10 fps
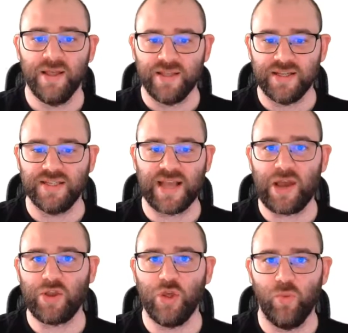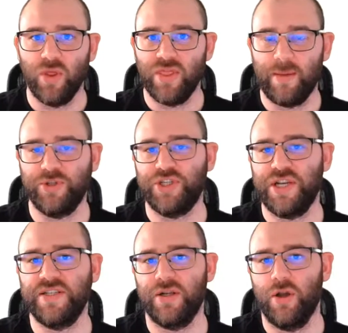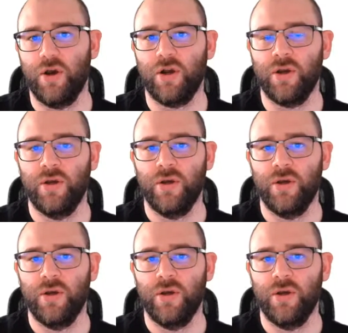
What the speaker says: This is how you want that machine to look